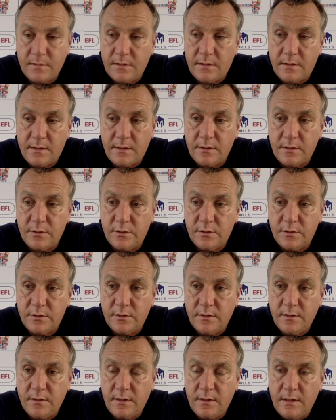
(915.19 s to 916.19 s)
And it's
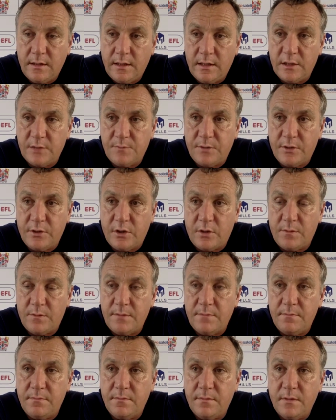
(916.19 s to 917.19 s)

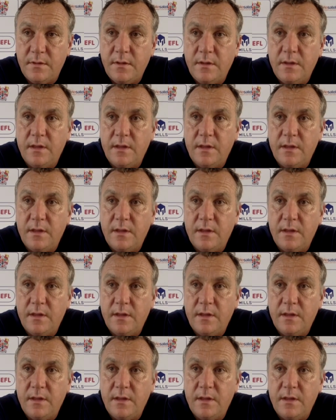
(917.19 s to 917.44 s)
becoming